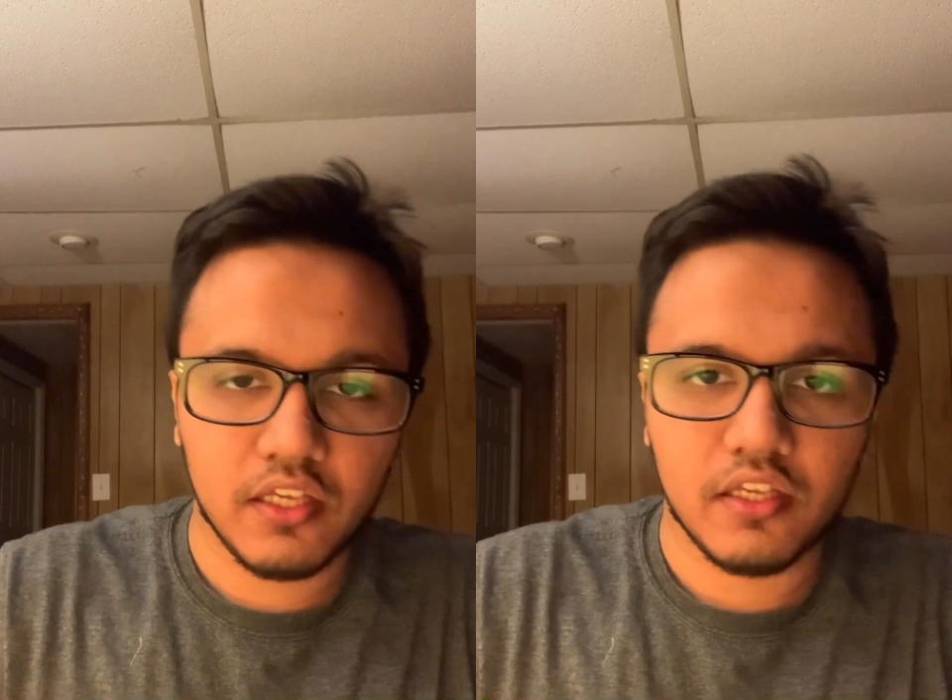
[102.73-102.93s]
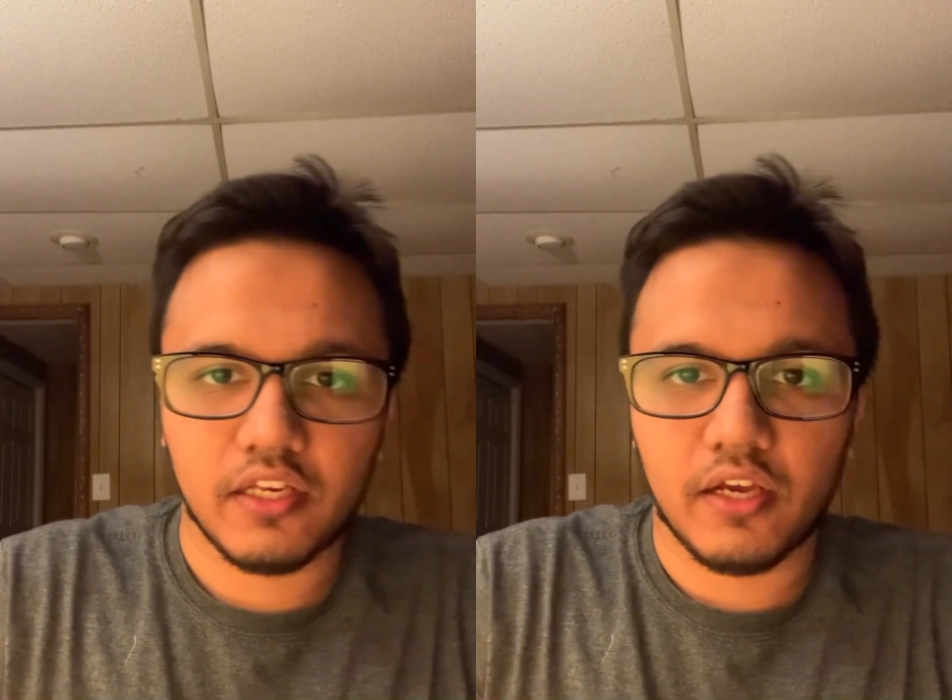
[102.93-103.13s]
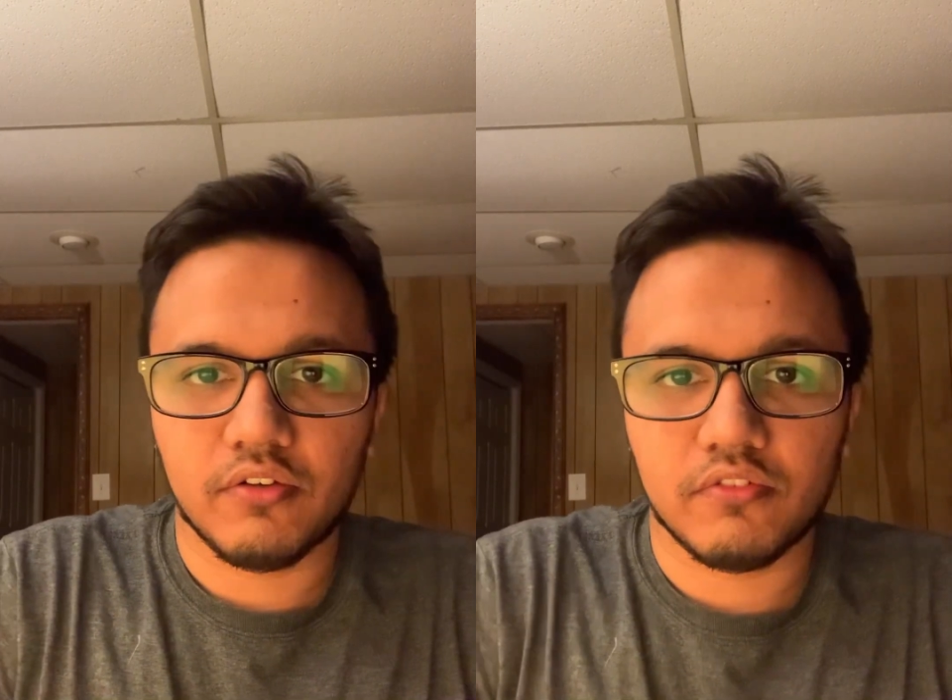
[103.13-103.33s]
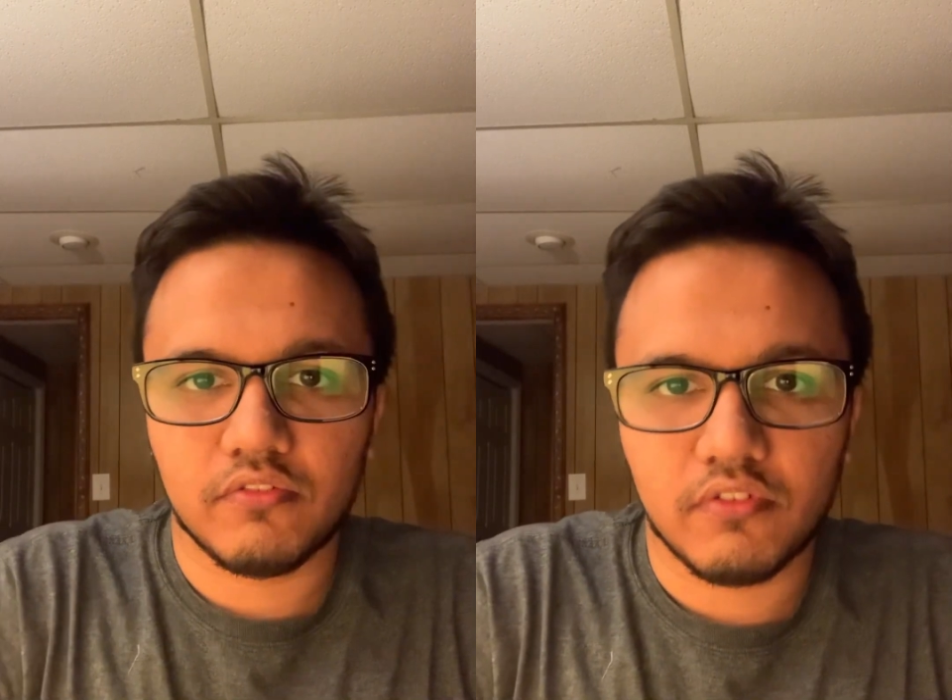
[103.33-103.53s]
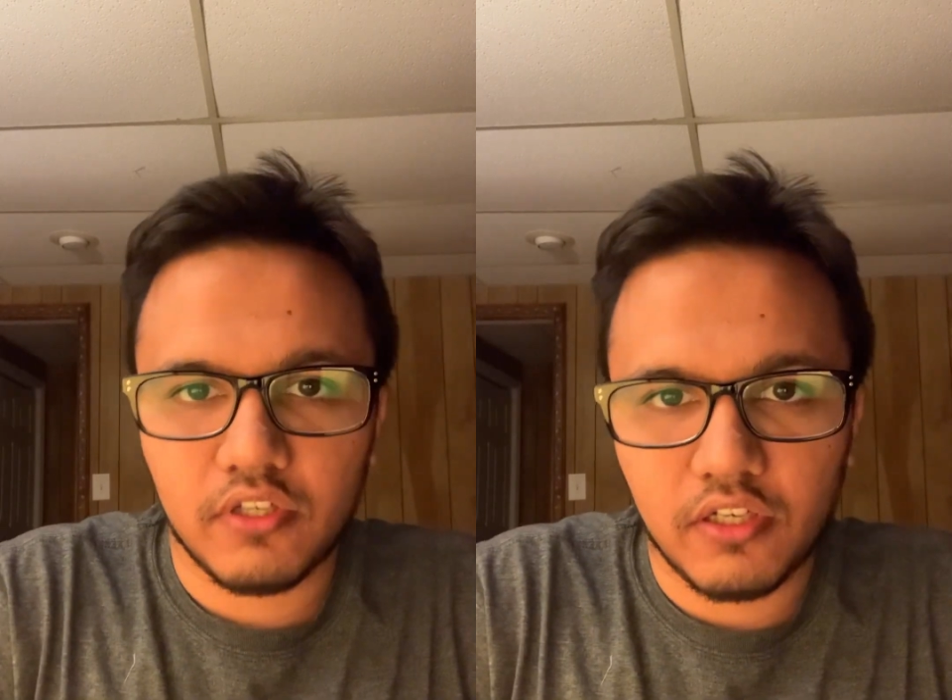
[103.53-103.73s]
Now,
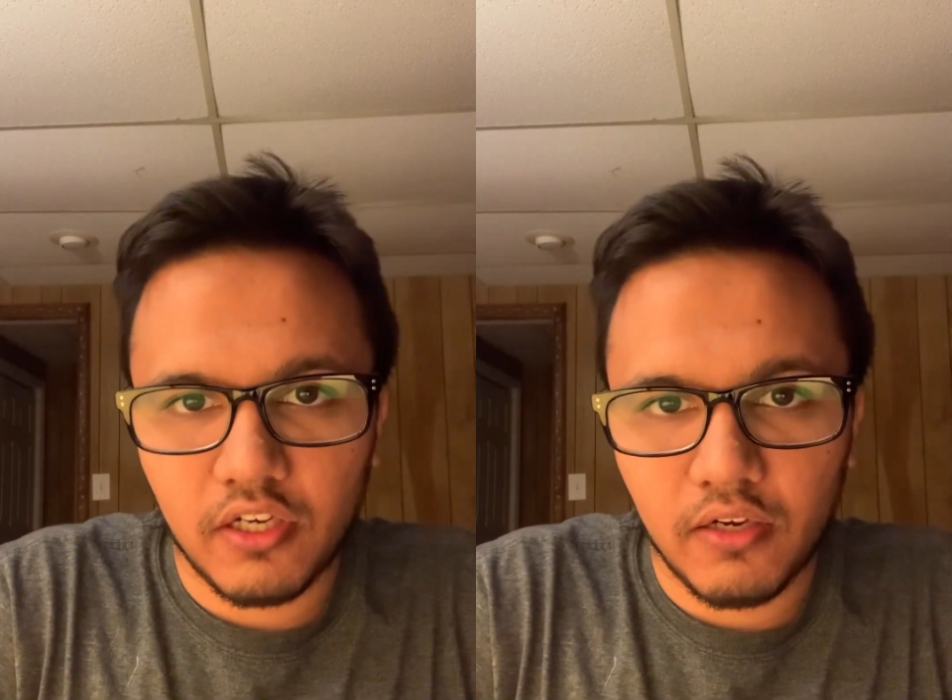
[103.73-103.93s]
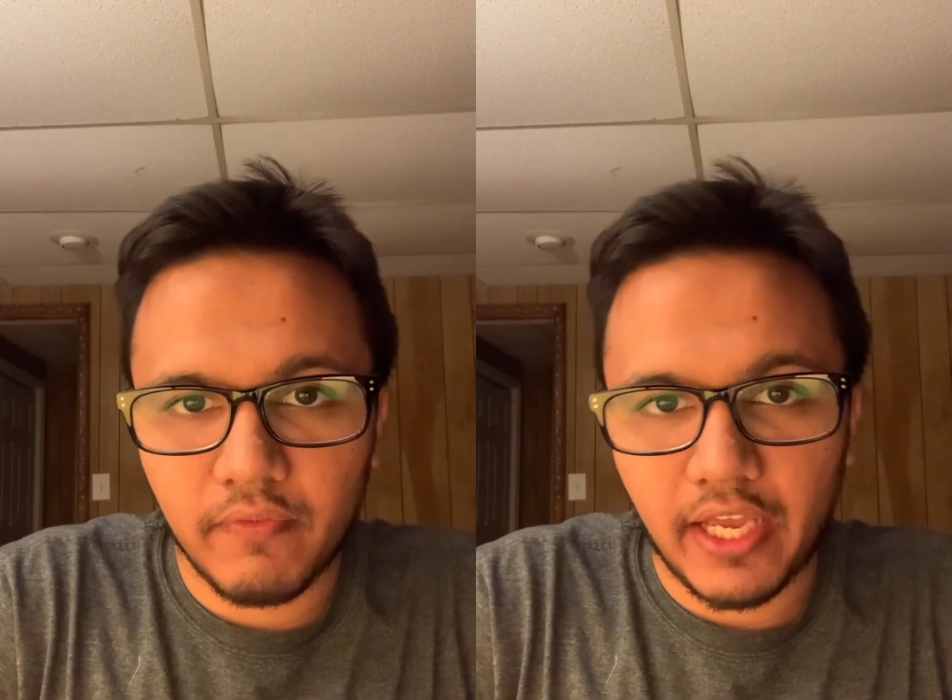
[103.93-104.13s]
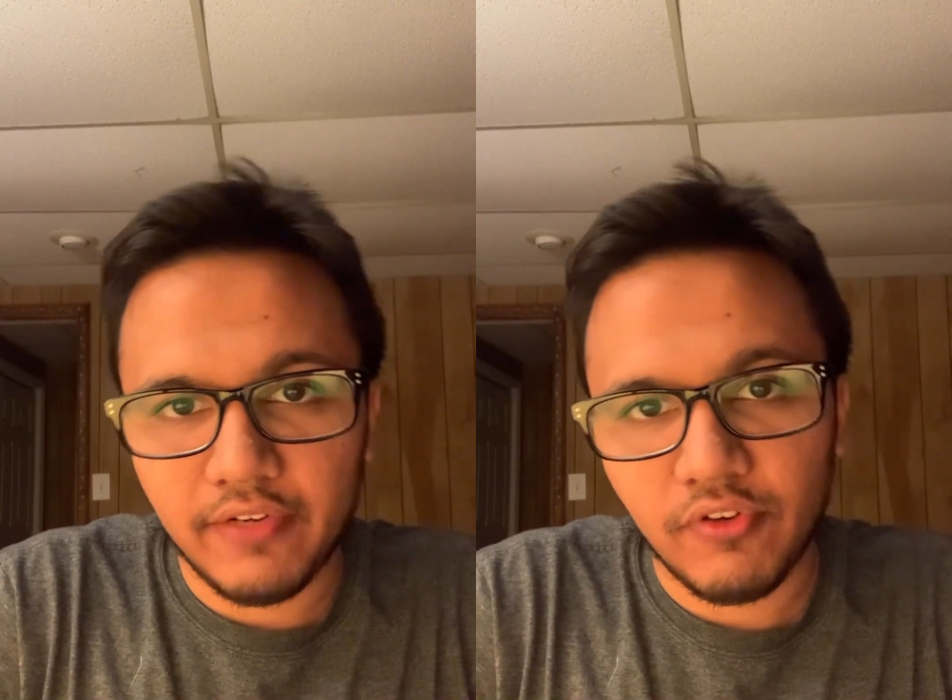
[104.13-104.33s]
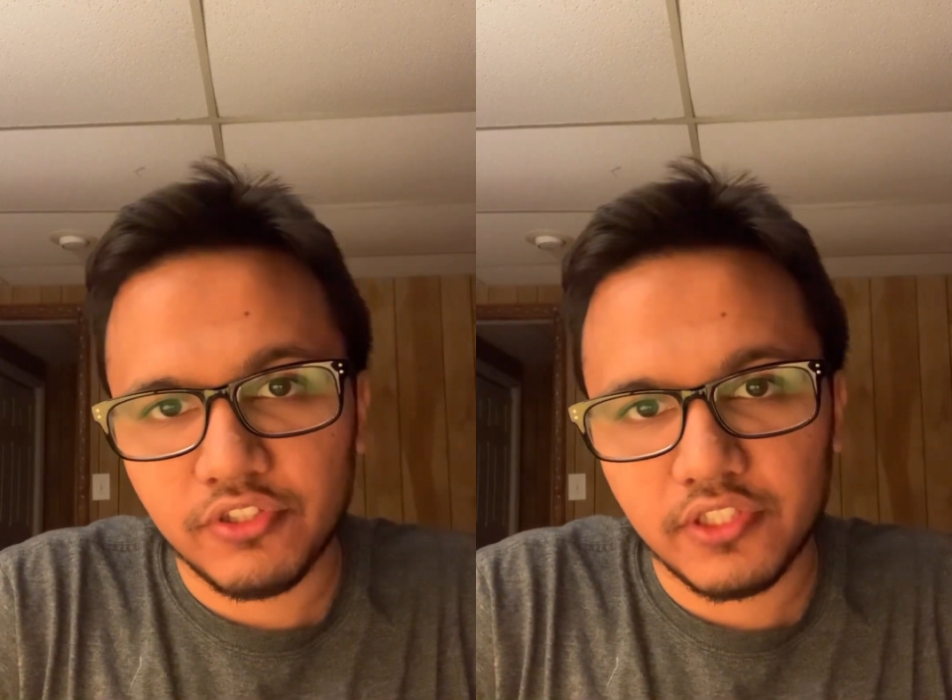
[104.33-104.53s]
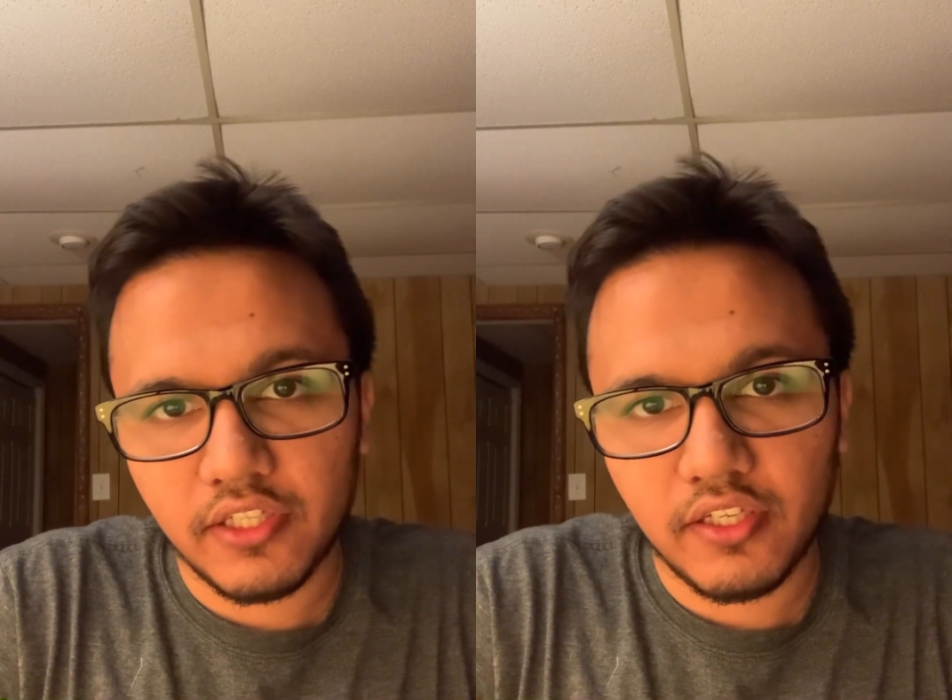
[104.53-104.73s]
hand
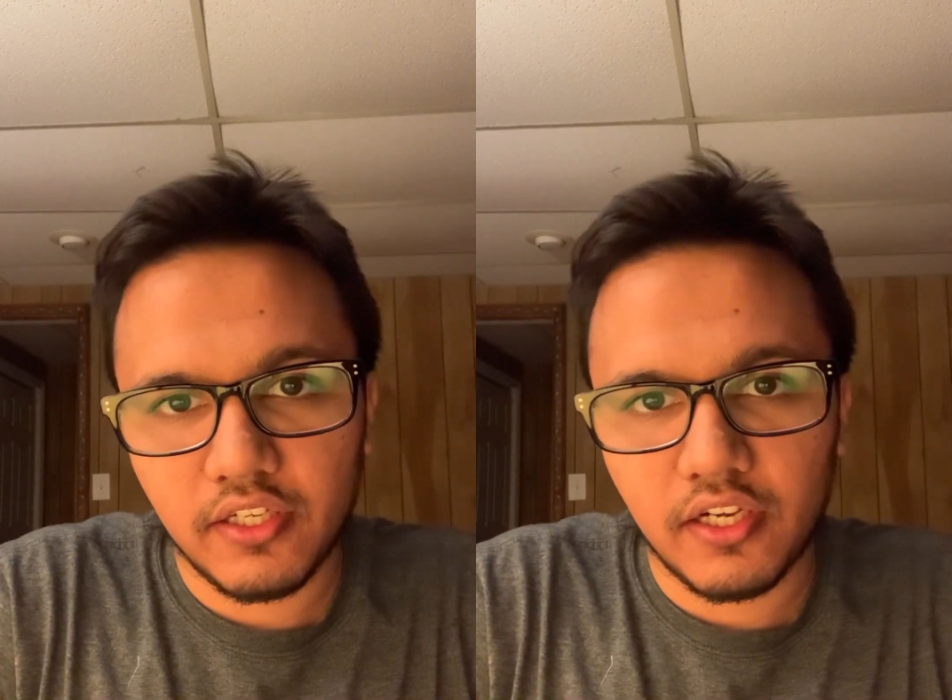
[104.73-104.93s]
washing,